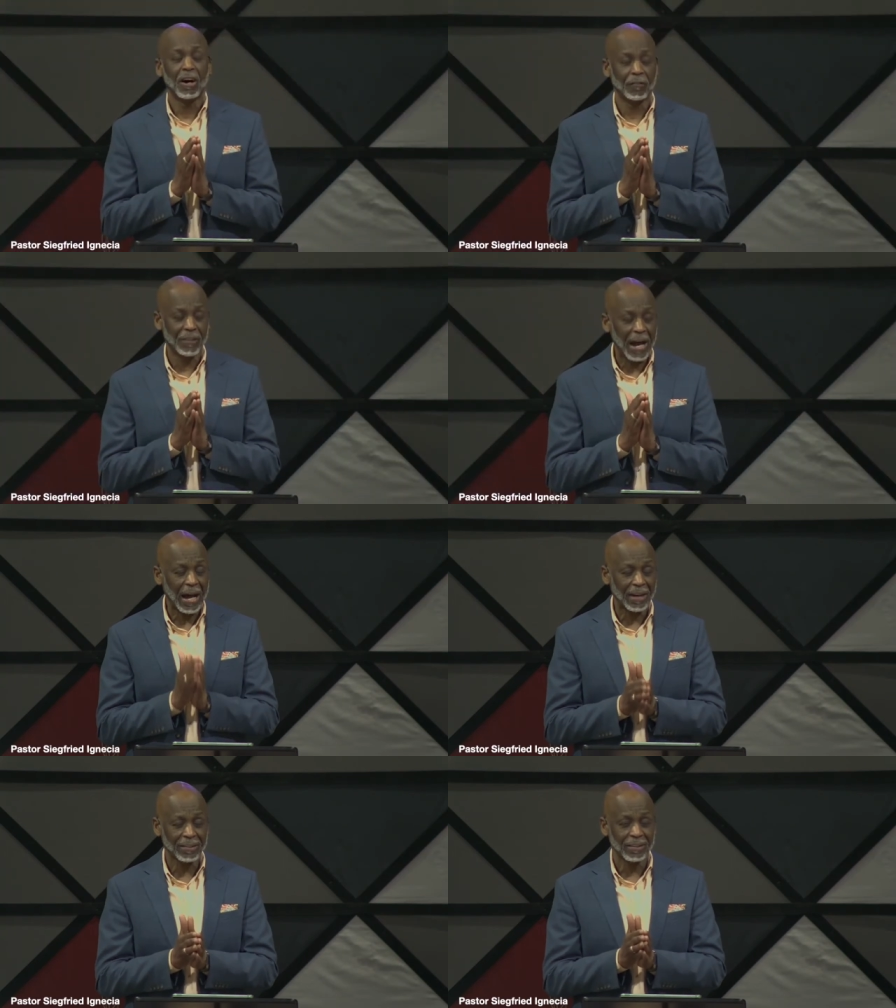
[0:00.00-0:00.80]
of
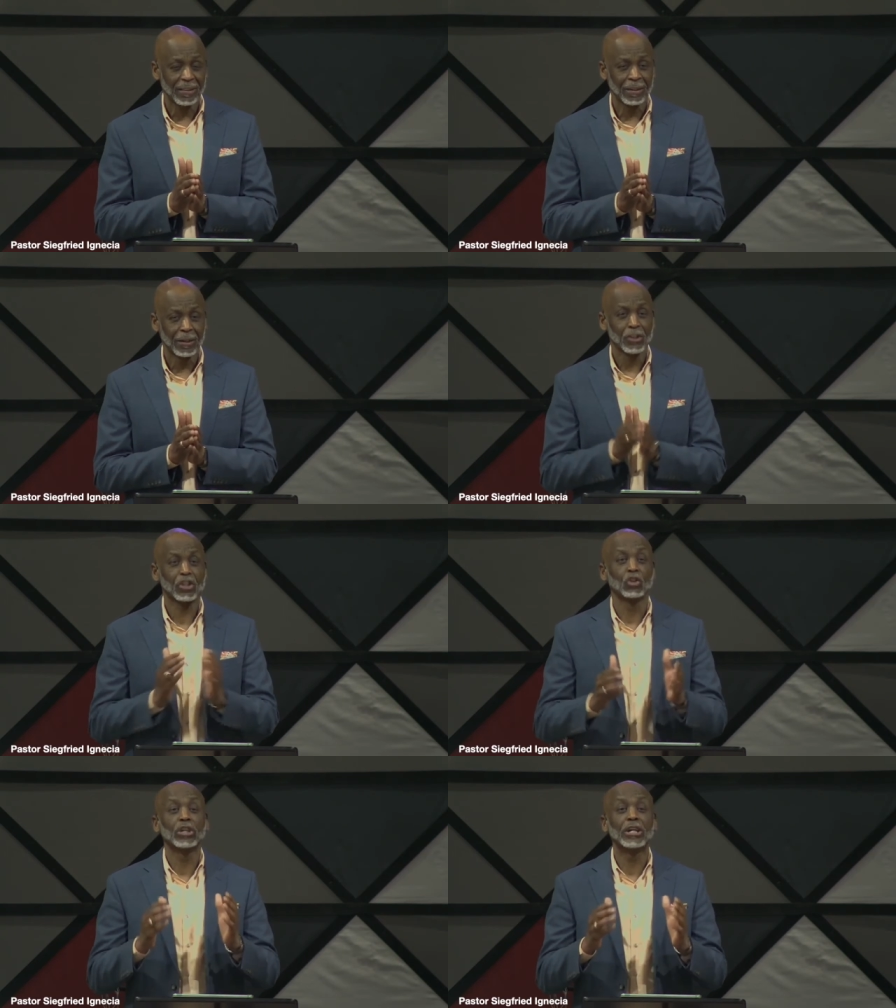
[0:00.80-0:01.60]
God.
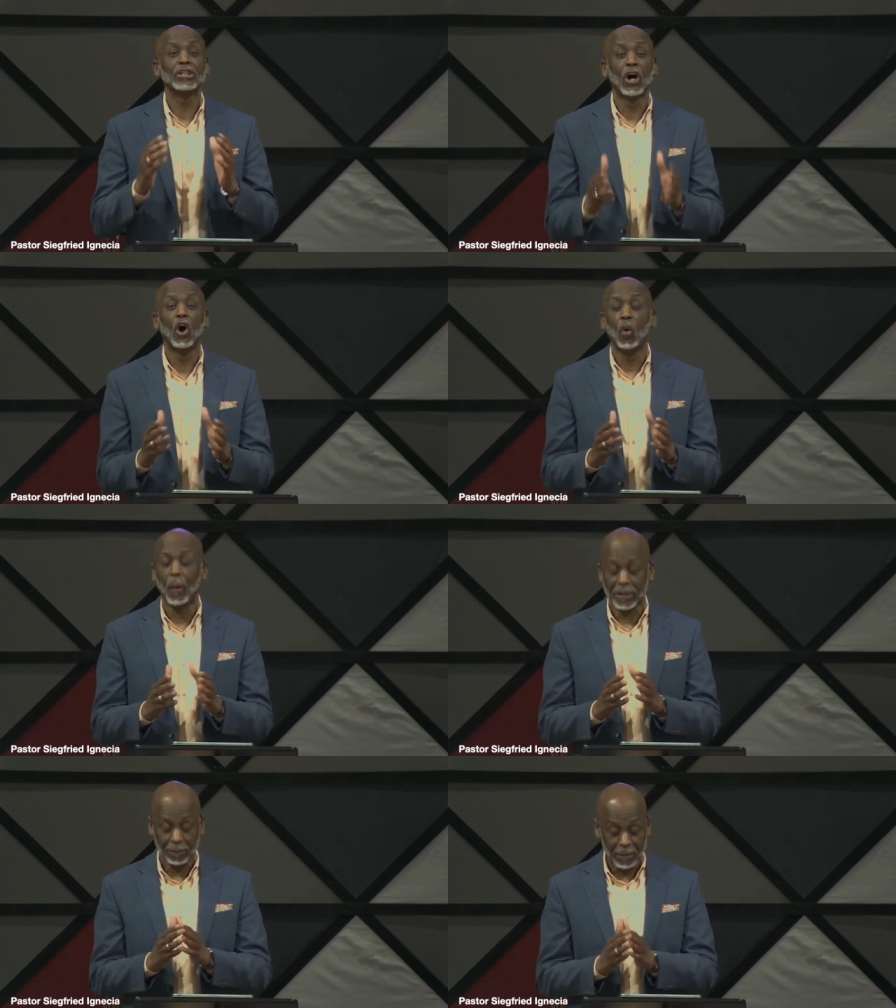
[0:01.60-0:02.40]
So they know
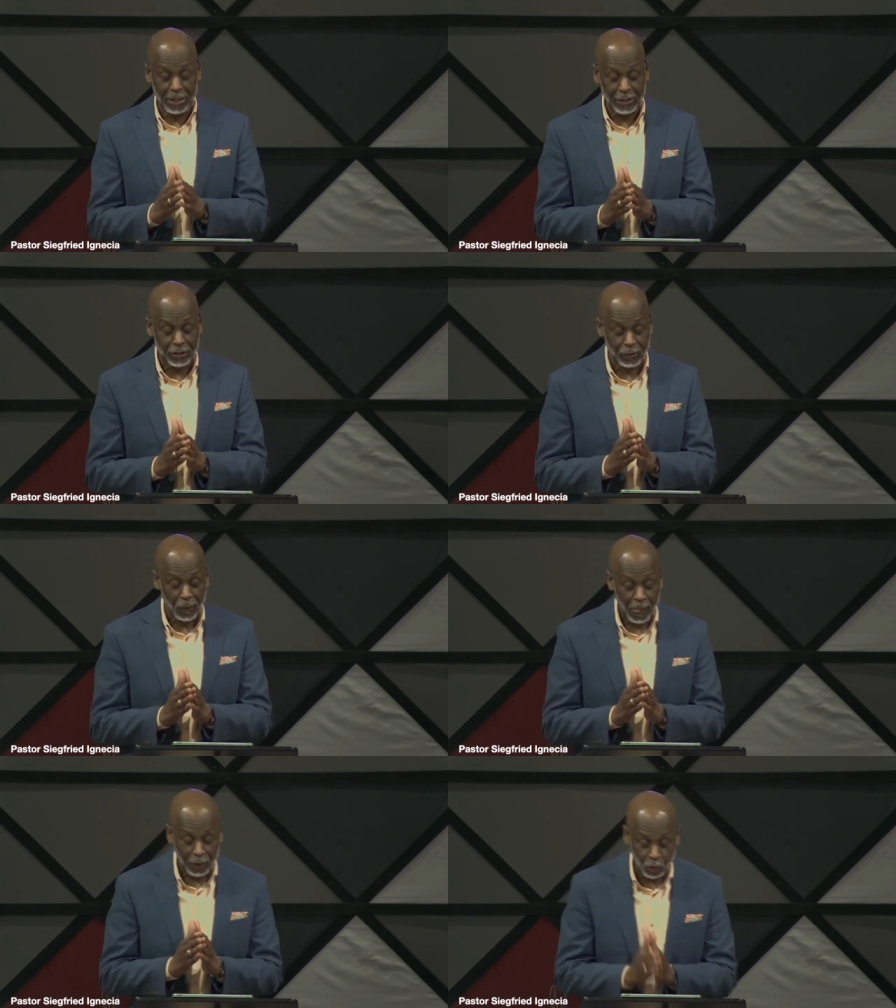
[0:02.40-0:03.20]
what it means
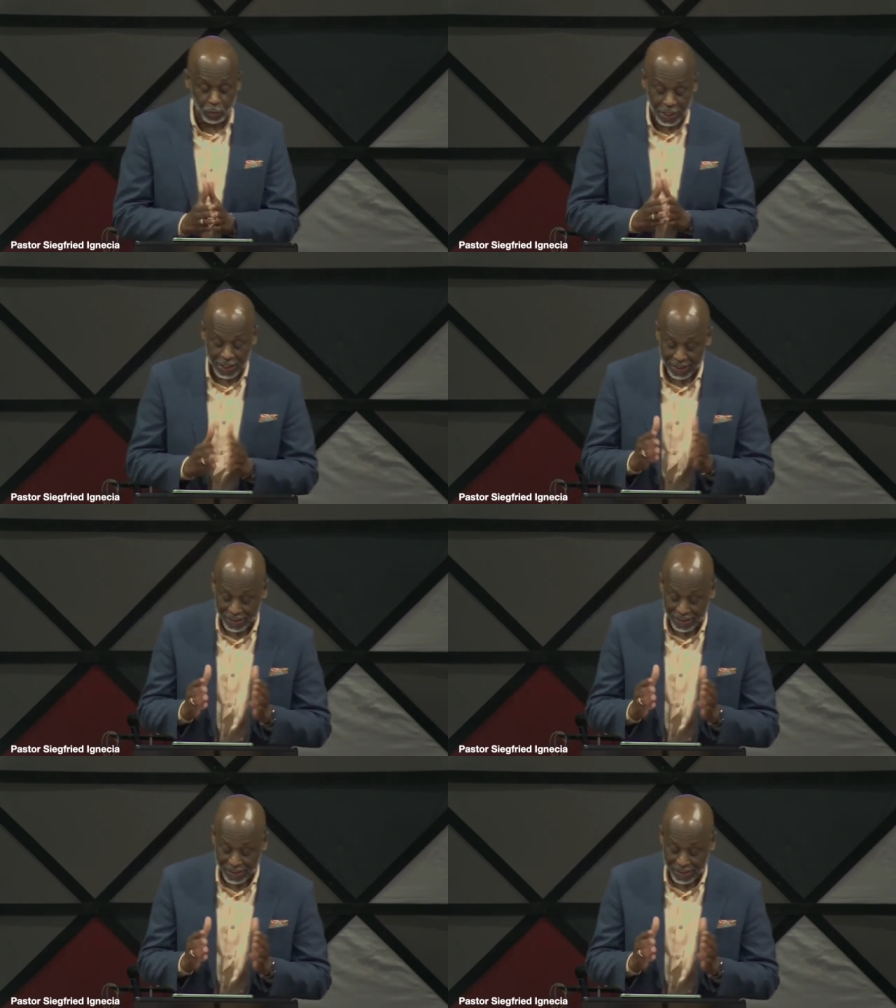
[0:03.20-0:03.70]
to be